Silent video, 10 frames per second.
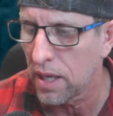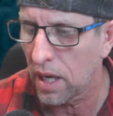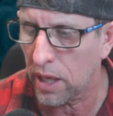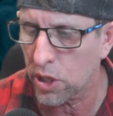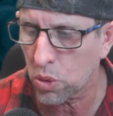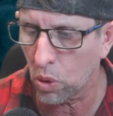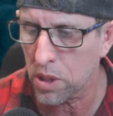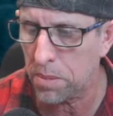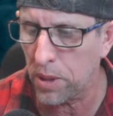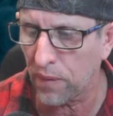Hello to
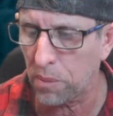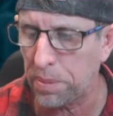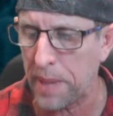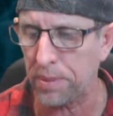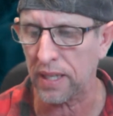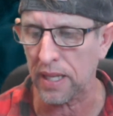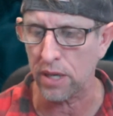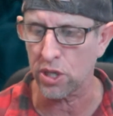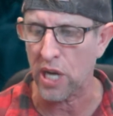all you beautiful people. Hello to